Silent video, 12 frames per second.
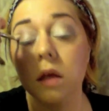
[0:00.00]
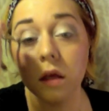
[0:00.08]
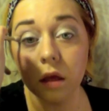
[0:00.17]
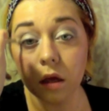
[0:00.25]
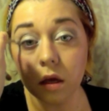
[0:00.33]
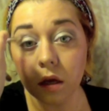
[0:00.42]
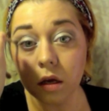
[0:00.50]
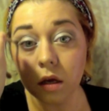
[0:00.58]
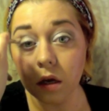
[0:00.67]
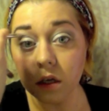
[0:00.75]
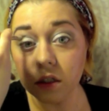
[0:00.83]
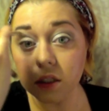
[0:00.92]
And just
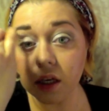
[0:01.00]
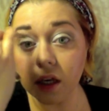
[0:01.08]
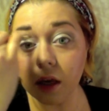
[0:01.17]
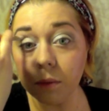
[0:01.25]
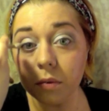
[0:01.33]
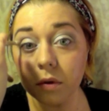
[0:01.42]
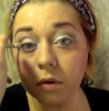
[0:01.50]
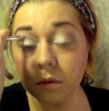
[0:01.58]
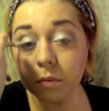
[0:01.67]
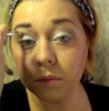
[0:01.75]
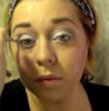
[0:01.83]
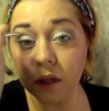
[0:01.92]
keep blending
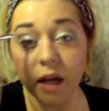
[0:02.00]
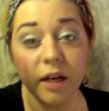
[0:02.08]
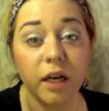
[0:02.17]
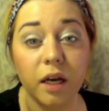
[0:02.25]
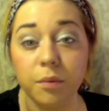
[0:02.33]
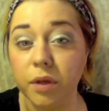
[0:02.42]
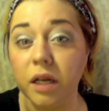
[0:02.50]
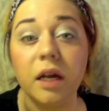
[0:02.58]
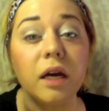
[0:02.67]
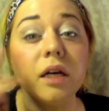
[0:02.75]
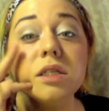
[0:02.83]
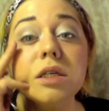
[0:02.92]
and blending until you
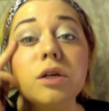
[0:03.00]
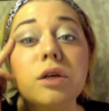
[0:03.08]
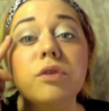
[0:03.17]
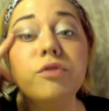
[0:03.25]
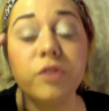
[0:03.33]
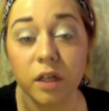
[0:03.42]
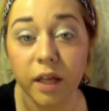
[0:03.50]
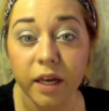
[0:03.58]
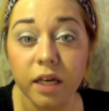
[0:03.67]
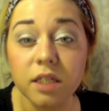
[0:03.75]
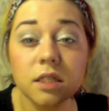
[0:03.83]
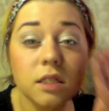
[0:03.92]
feel like it's
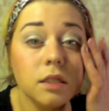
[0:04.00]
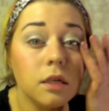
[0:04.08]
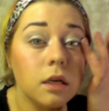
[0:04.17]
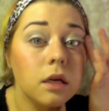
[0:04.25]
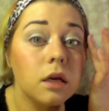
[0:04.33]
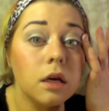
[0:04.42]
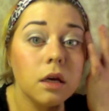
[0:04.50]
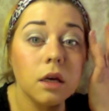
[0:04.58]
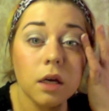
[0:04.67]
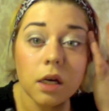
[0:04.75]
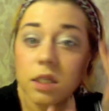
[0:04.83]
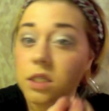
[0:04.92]
soft
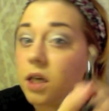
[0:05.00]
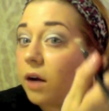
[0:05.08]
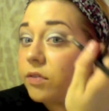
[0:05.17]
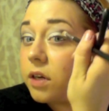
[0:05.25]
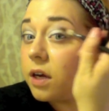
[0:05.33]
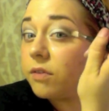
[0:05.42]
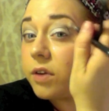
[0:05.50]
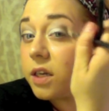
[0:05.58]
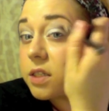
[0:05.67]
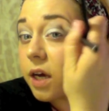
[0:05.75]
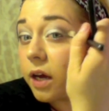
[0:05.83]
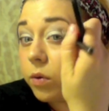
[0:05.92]
enough and it's kind of where you
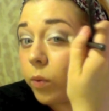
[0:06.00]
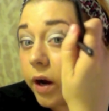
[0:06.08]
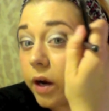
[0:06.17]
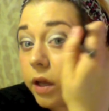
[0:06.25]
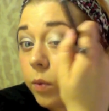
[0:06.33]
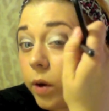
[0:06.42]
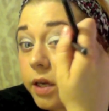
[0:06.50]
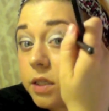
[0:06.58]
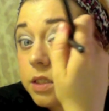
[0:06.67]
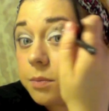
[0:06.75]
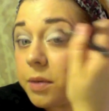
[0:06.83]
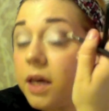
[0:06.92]
want it to be.
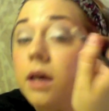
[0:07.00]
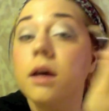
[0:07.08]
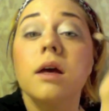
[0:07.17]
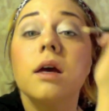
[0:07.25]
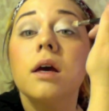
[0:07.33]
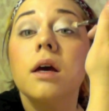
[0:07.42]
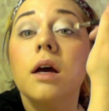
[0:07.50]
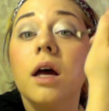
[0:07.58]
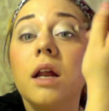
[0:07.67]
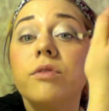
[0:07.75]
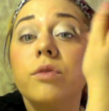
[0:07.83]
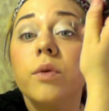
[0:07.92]
And everyone obviously
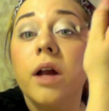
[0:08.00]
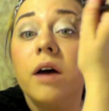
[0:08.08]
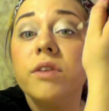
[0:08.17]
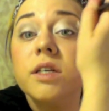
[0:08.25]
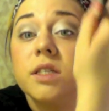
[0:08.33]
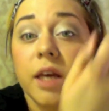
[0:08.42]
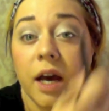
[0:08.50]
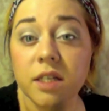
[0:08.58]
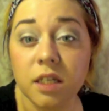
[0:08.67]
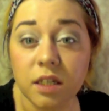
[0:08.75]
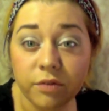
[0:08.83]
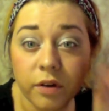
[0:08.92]
has a different opinion and a
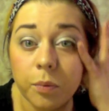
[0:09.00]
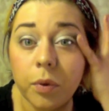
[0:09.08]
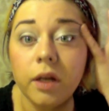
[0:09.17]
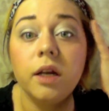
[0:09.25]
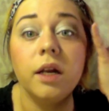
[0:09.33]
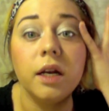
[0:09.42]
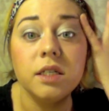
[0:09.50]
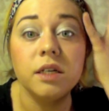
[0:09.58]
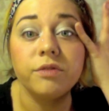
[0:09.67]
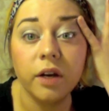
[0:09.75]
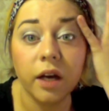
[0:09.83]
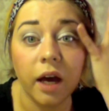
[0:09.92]
different kind of
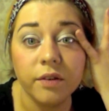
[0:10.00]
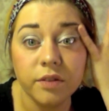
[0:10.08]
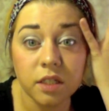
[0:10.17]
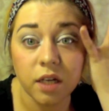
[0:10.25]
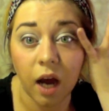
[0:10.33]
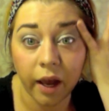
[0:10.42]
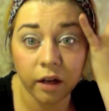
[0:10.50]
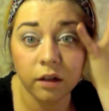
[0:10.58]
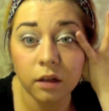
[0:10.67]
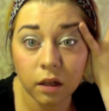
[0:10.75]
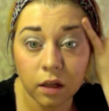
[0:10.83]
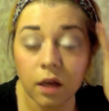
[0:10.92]
style
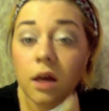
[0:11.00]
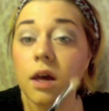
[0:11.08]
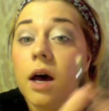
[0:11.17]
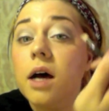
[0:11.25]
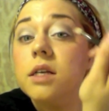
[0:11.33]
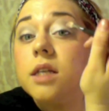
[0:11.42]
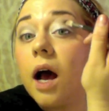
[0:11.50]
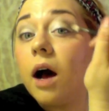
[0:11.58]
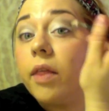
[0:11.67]
as to how they want it.